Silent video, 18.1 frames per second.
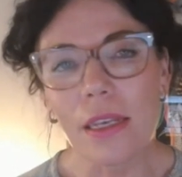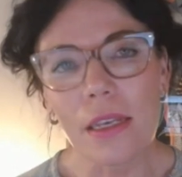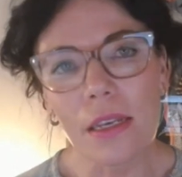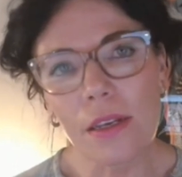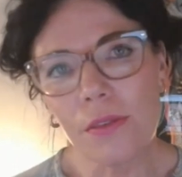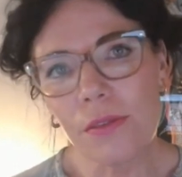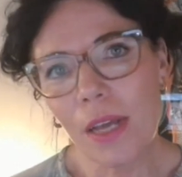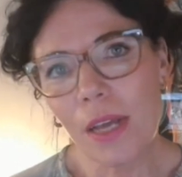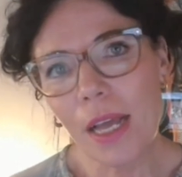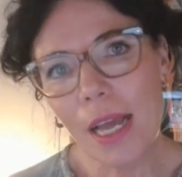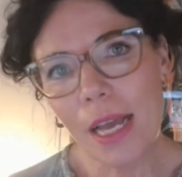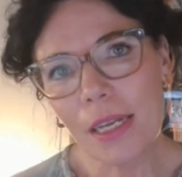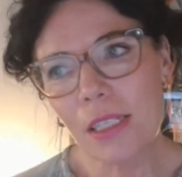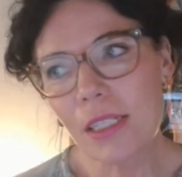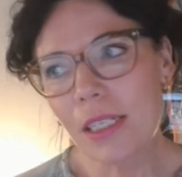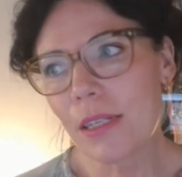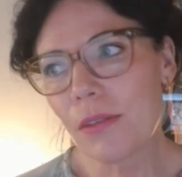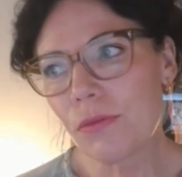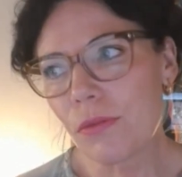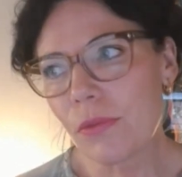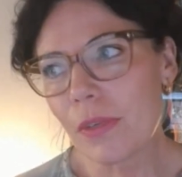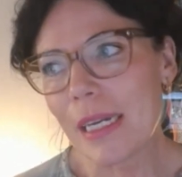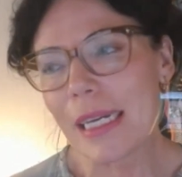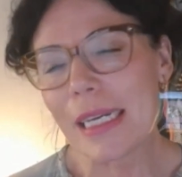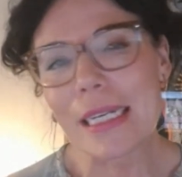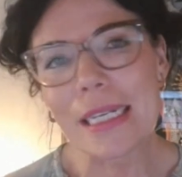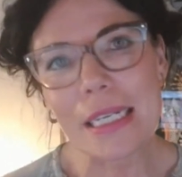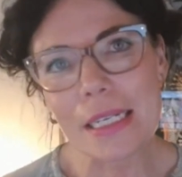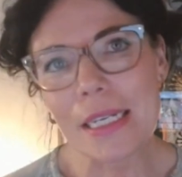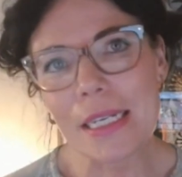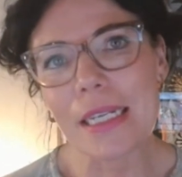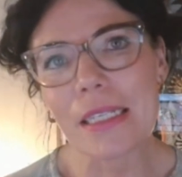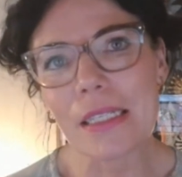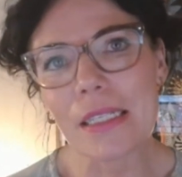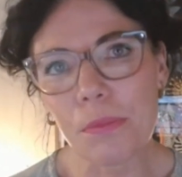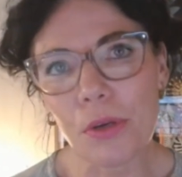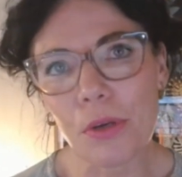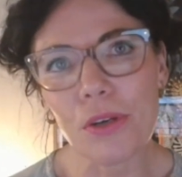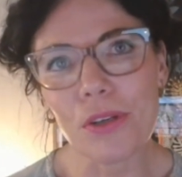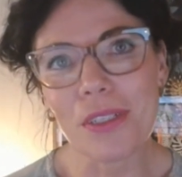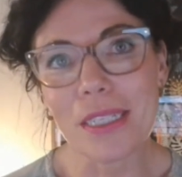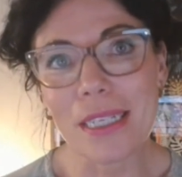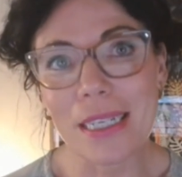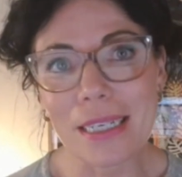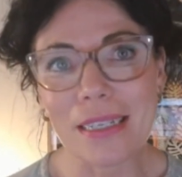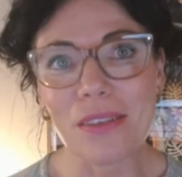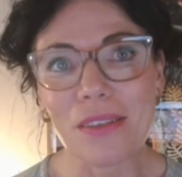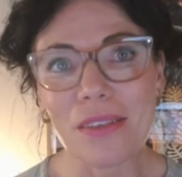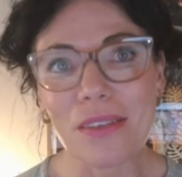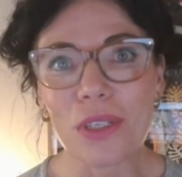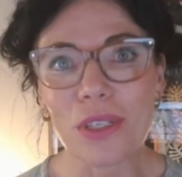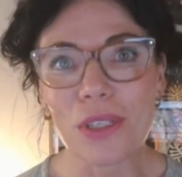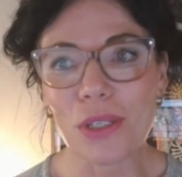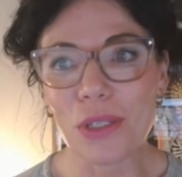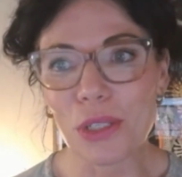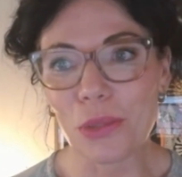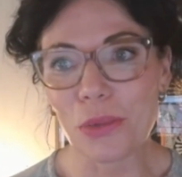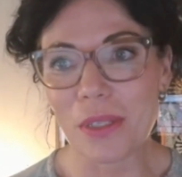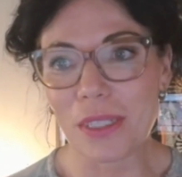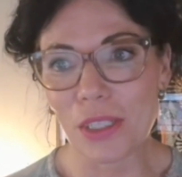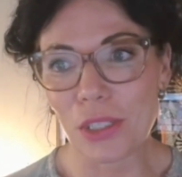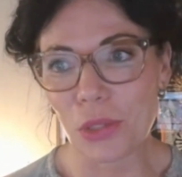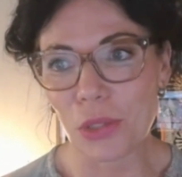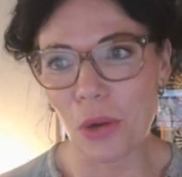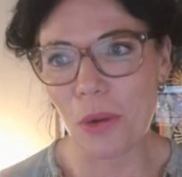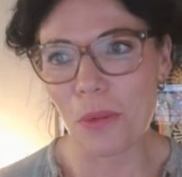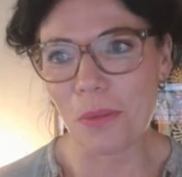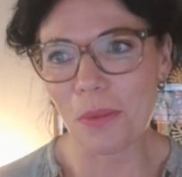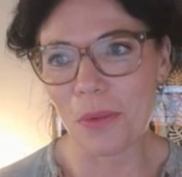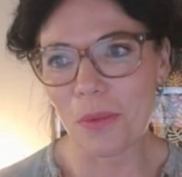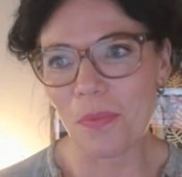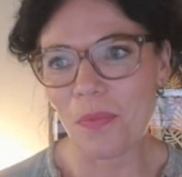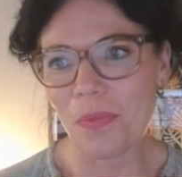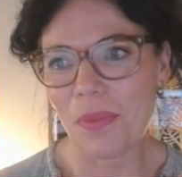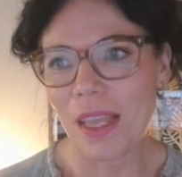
The liver actually really needs protein in order to do its job.